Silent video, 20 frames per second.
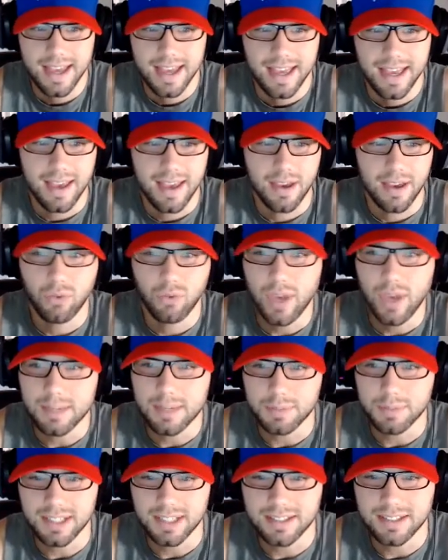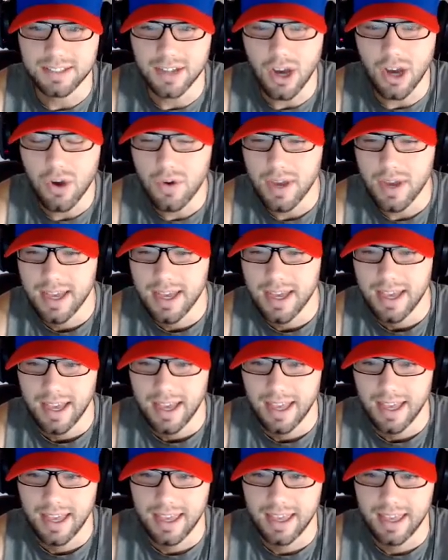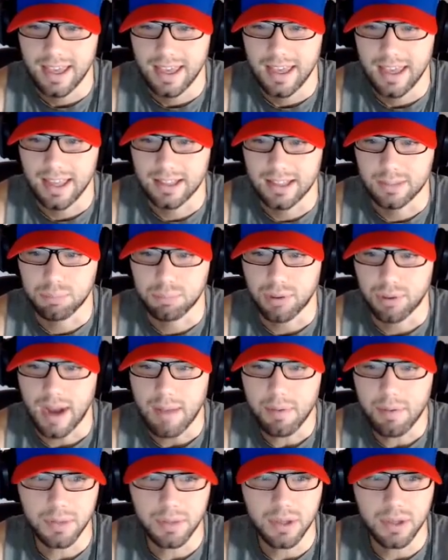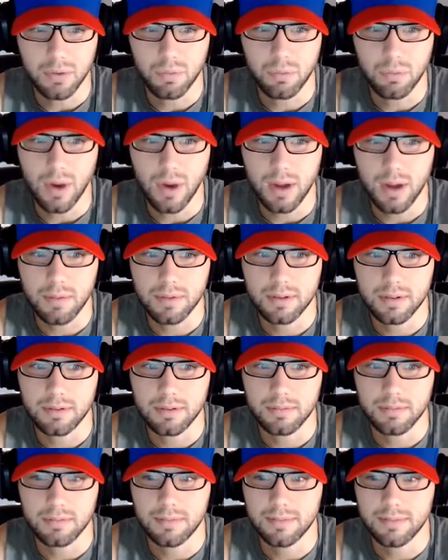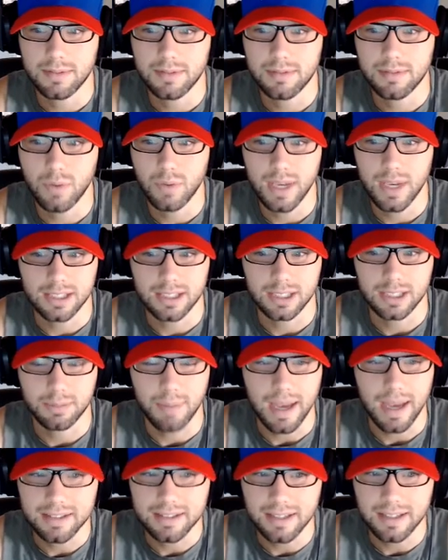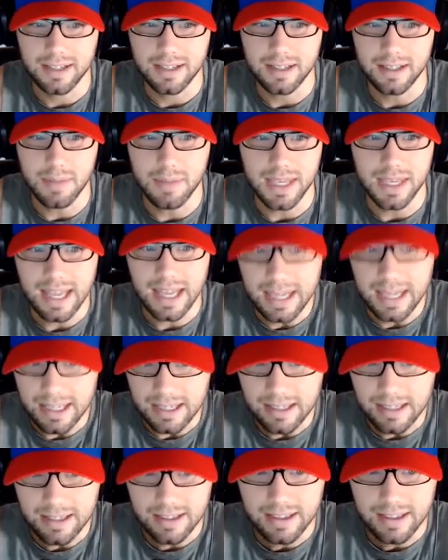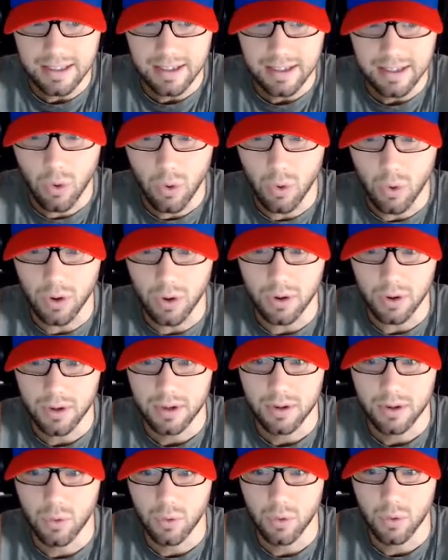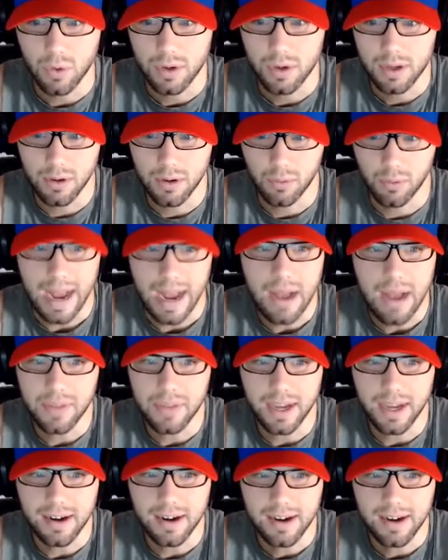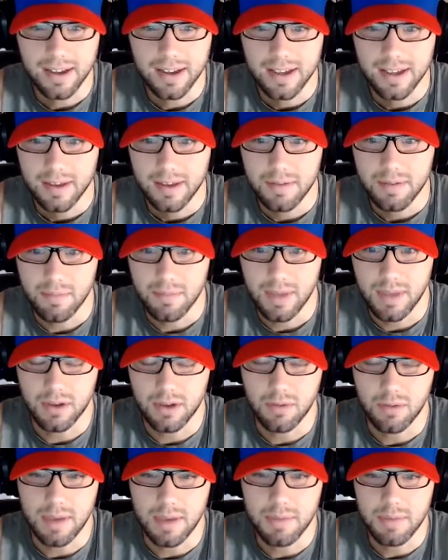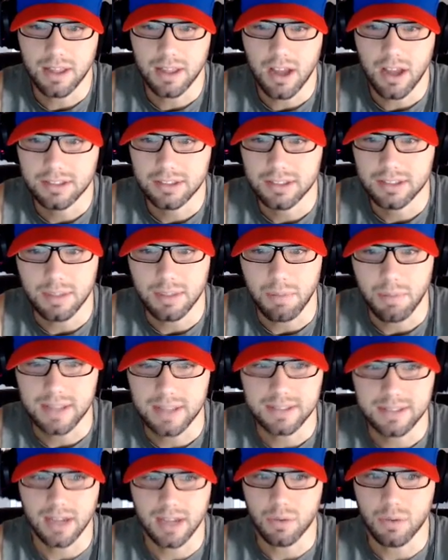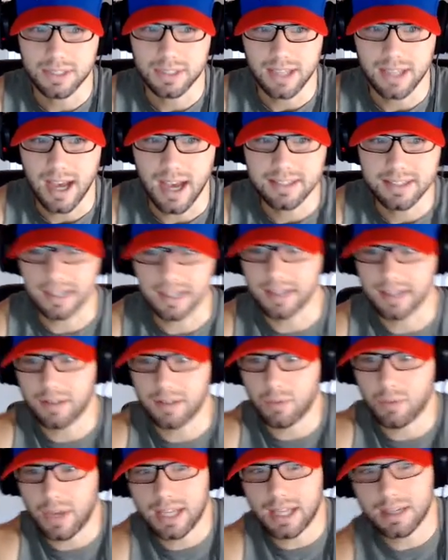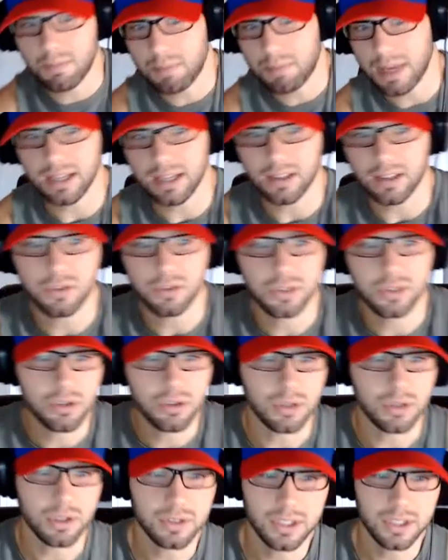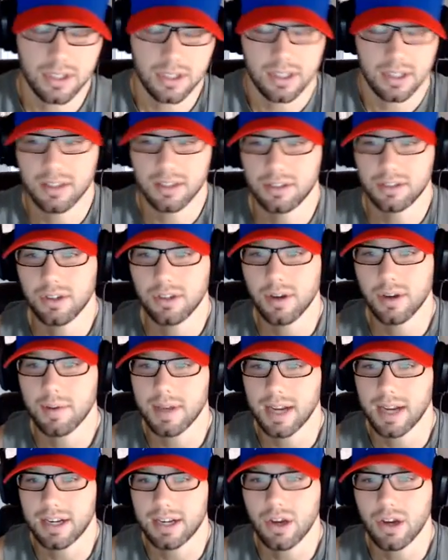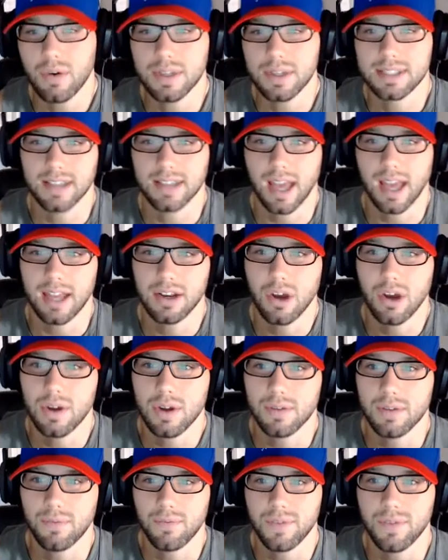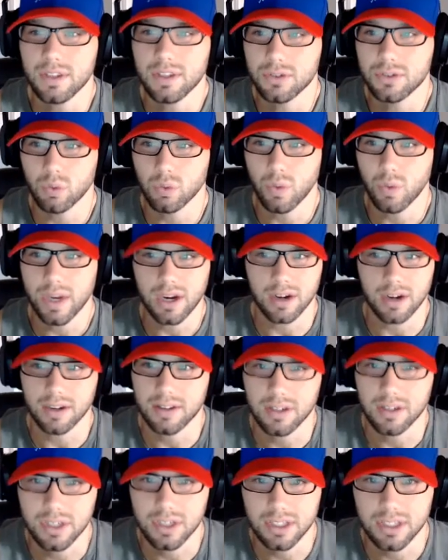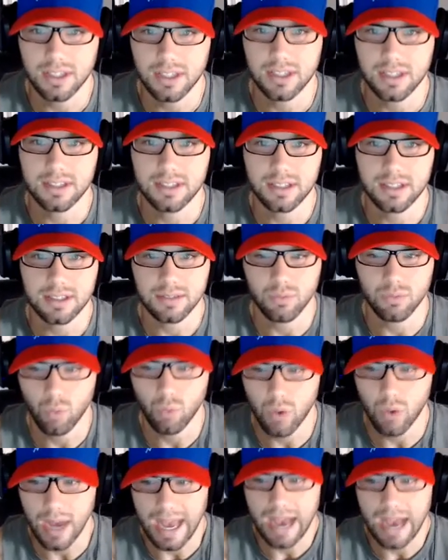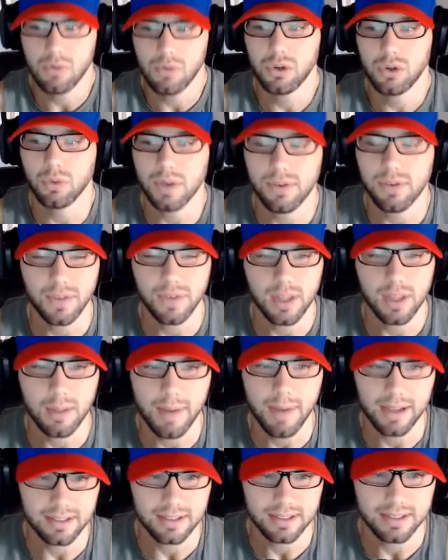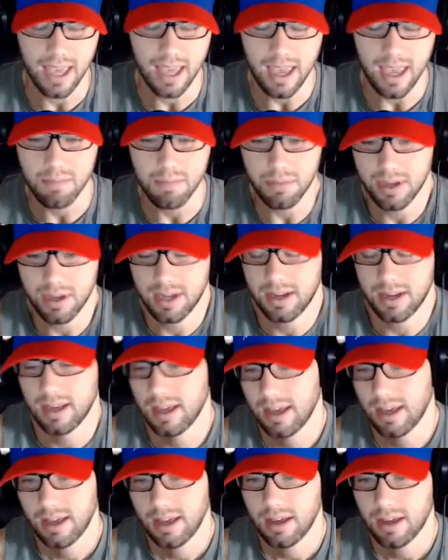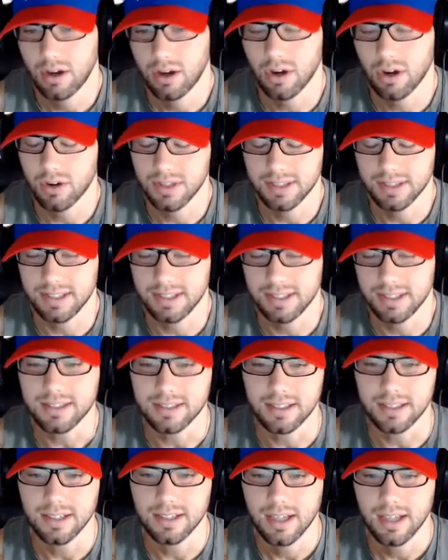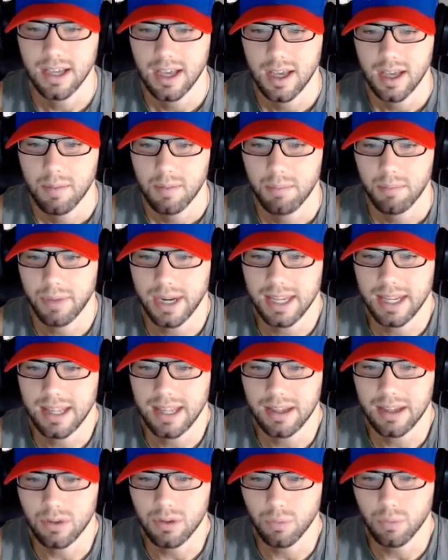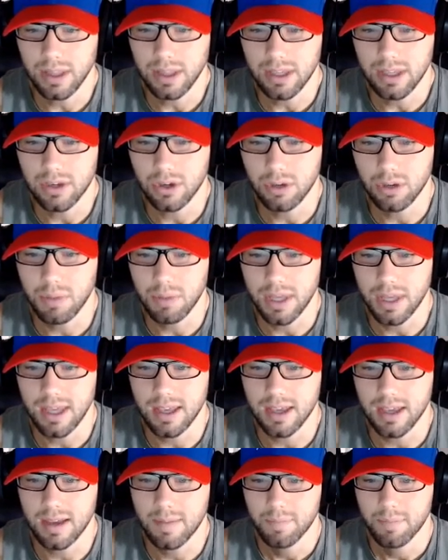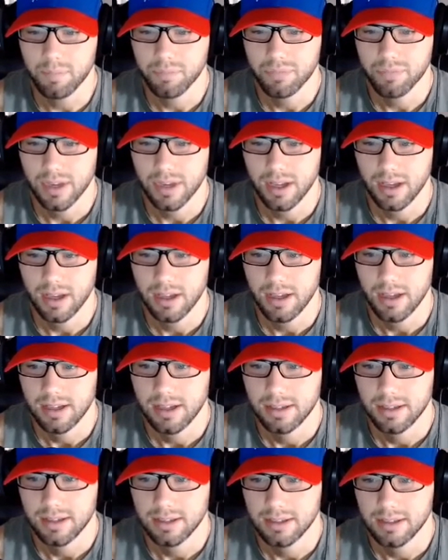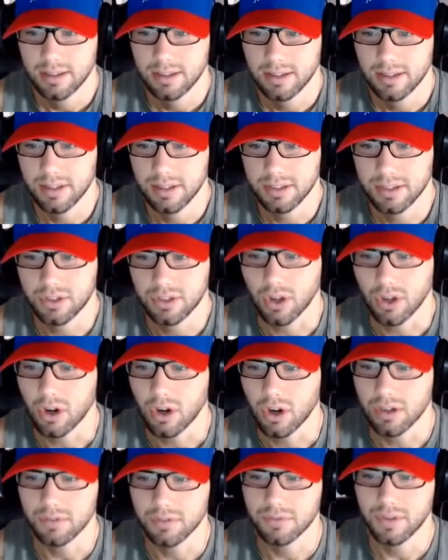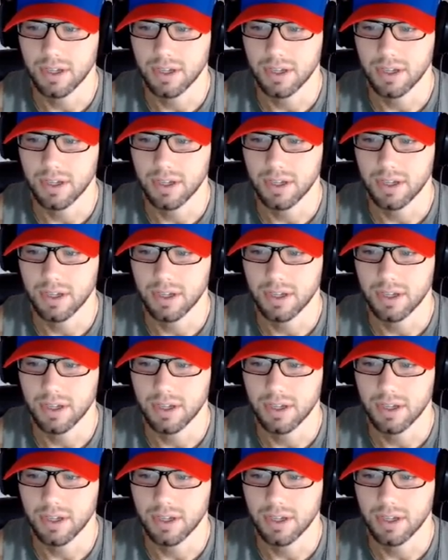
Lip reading: If we end up 6-0, it's probably what we expected in the beginning or around there. Maybe losses to Penn State and Wisconsin, and then we end up beating those 2, losing to the other 2. I mean, I know it feels weird. It's just how do we feel about this game, or this season? But it really could be the start of,